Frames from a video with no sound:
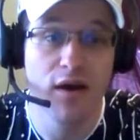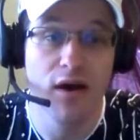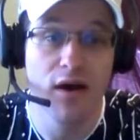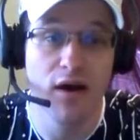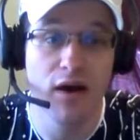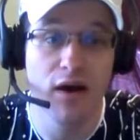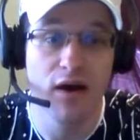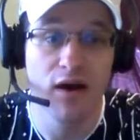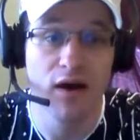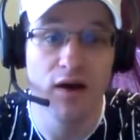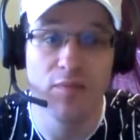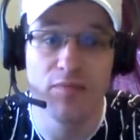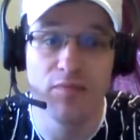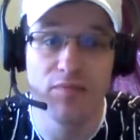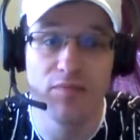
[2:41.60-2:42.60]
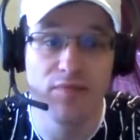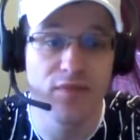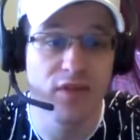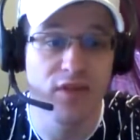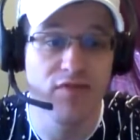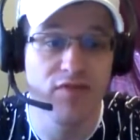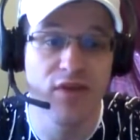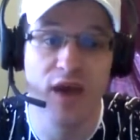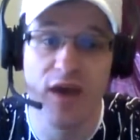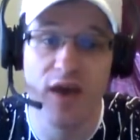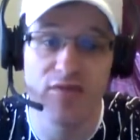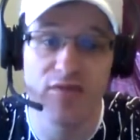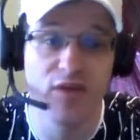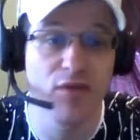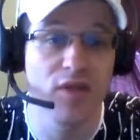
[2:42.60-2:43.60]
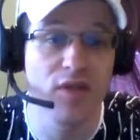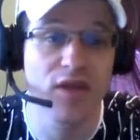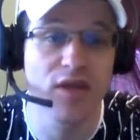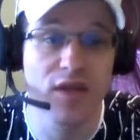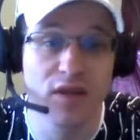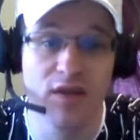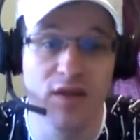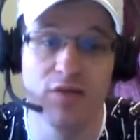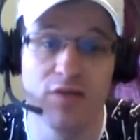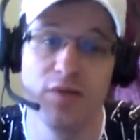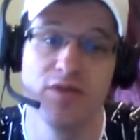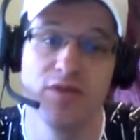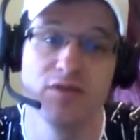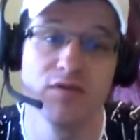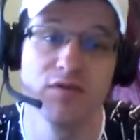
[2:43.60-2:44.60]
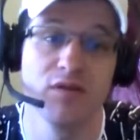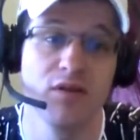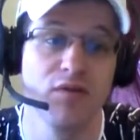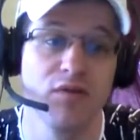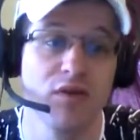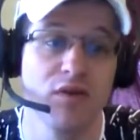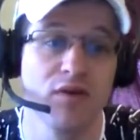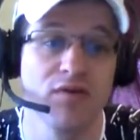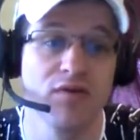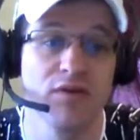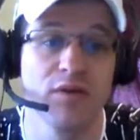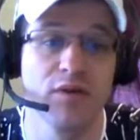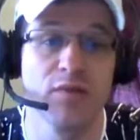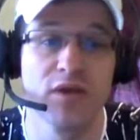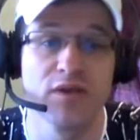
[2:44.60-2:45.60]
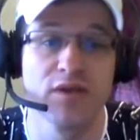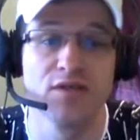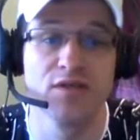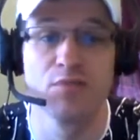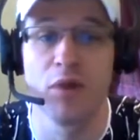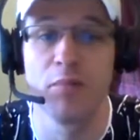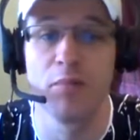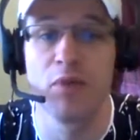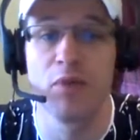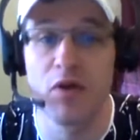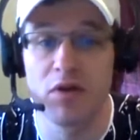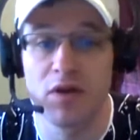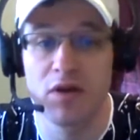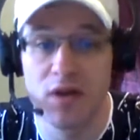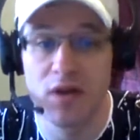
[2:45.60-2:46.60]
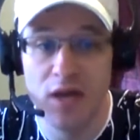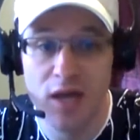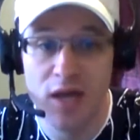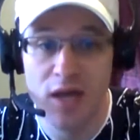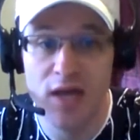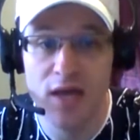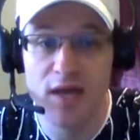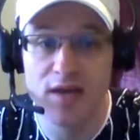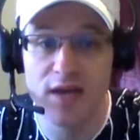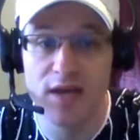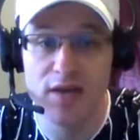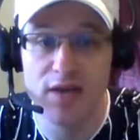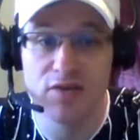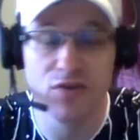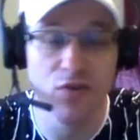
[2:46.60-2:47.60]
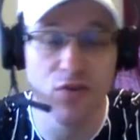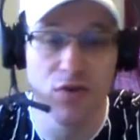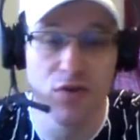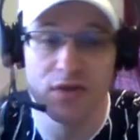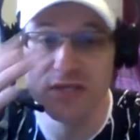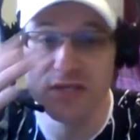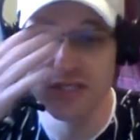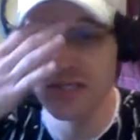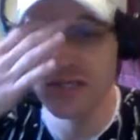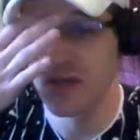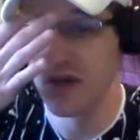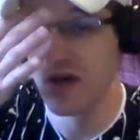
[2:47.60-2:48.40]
If you have to go with any other pitcher, the only one I would recommend is my bargain, Daniel Norris,